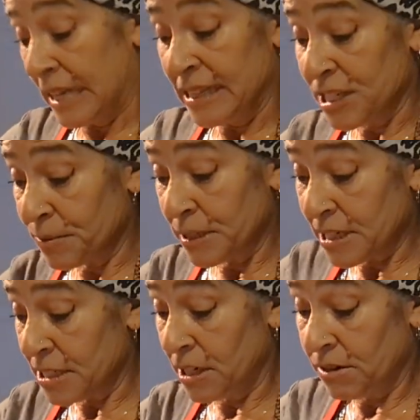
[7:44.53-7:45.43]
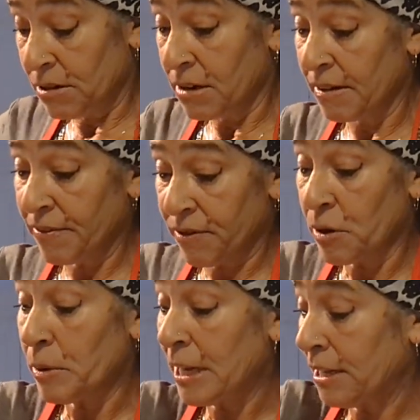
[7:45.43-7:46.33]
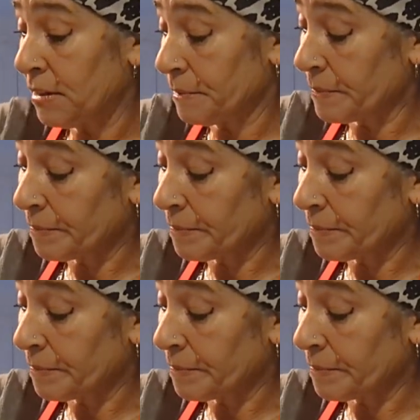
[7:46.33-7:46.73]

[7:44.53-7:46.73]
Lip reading: And this will continue going for a while.